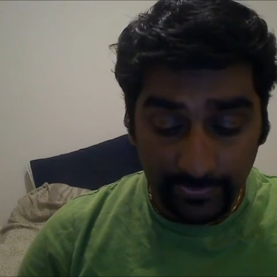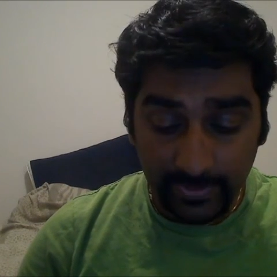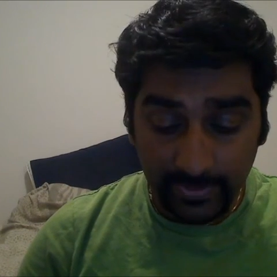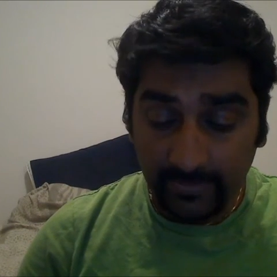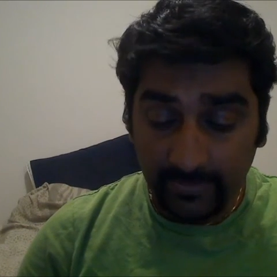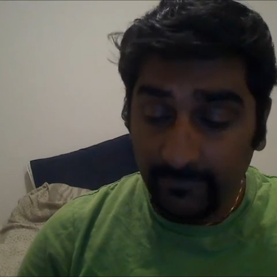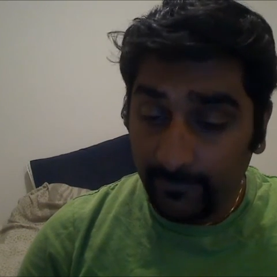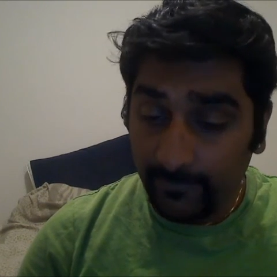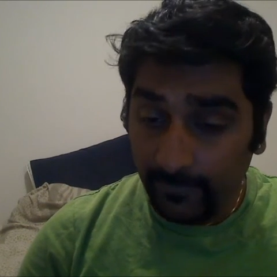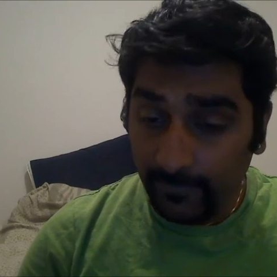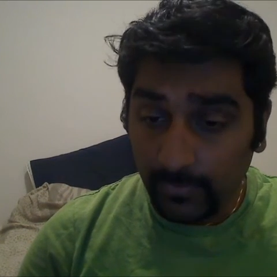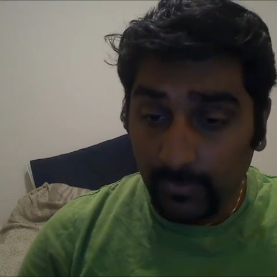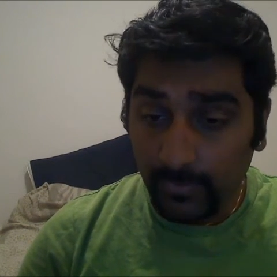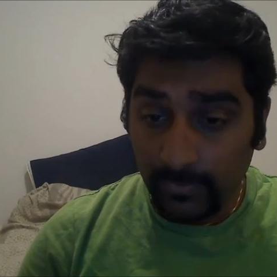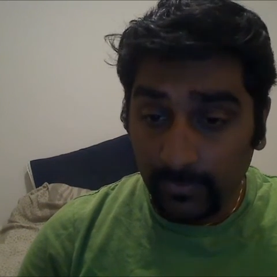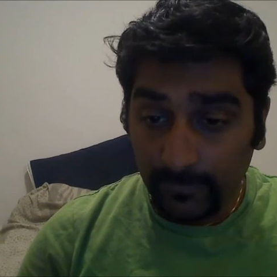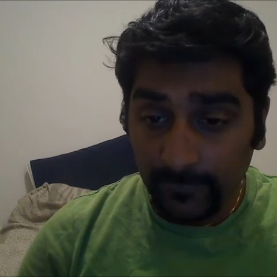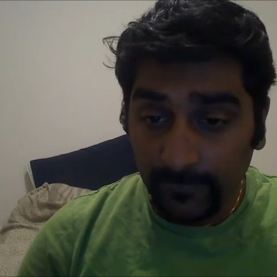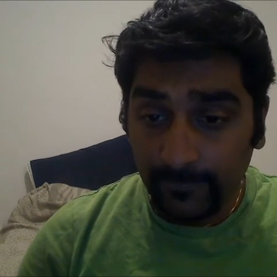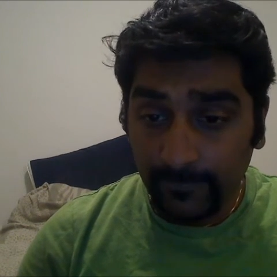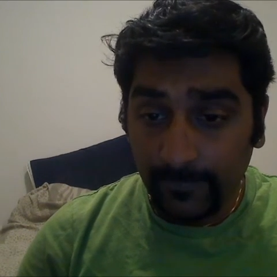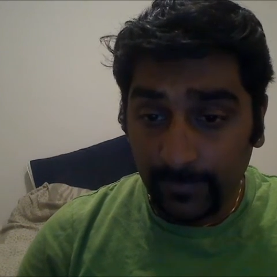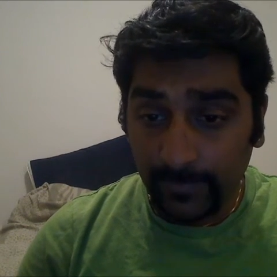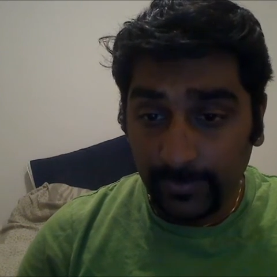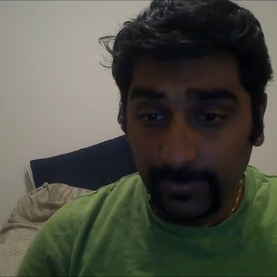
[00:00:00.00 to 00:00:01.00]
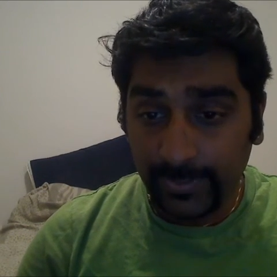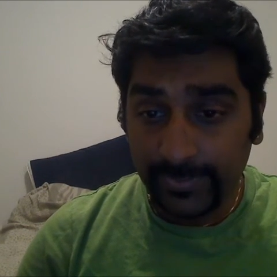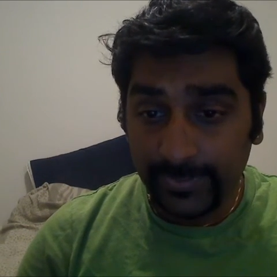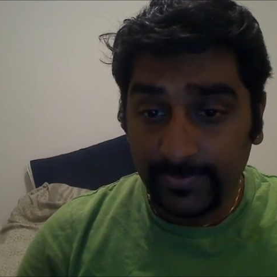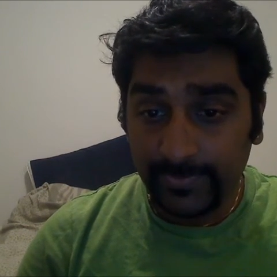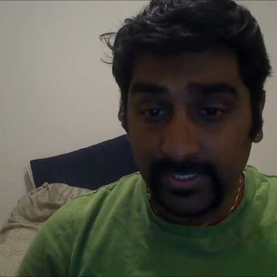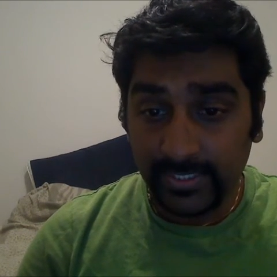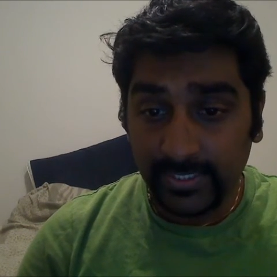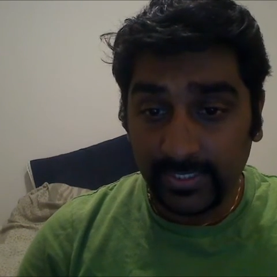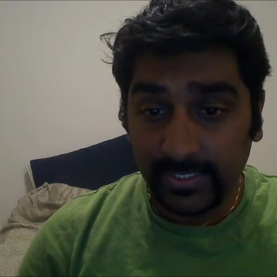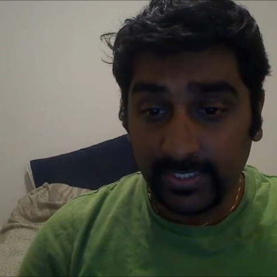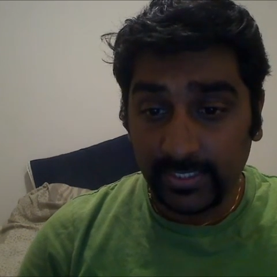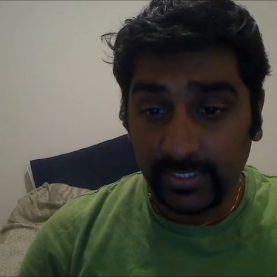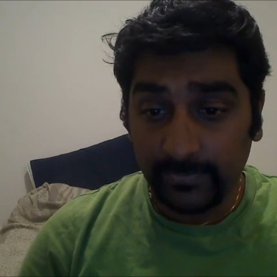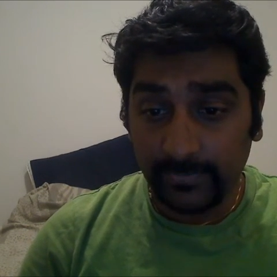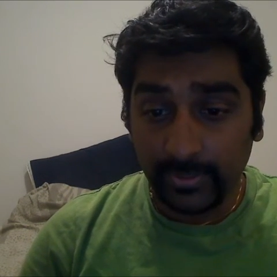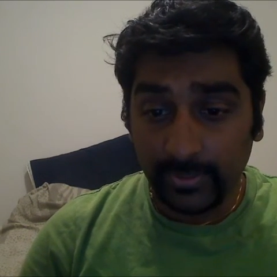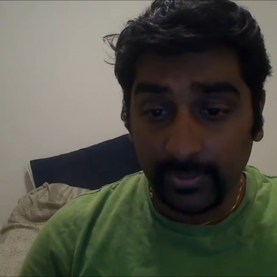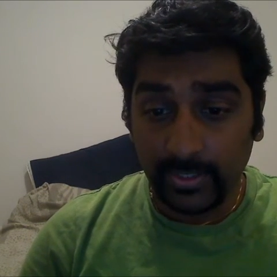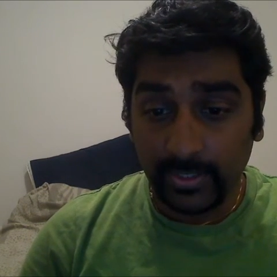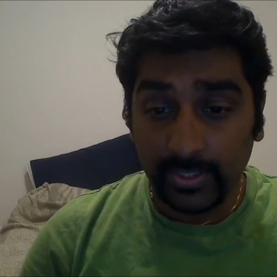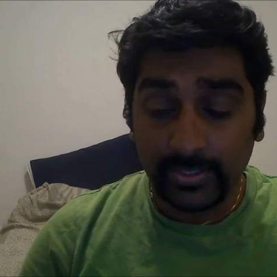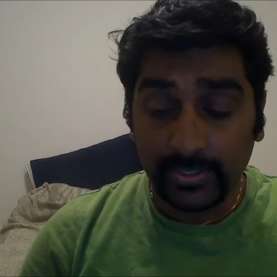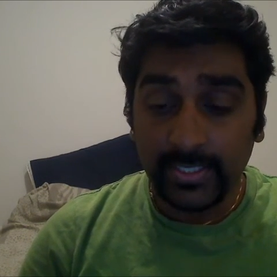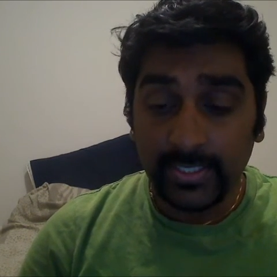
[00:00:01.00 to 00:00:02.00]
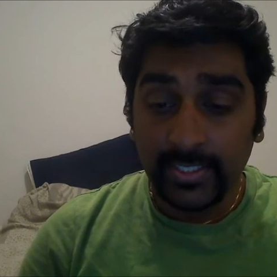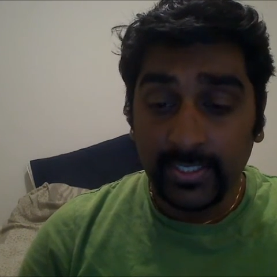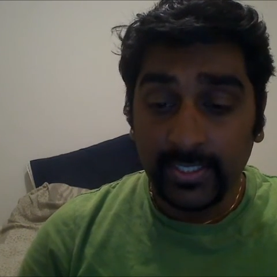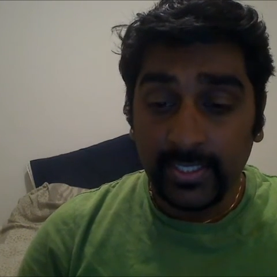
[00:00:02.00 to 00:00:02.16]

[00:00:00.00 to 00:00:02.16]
for this particular product.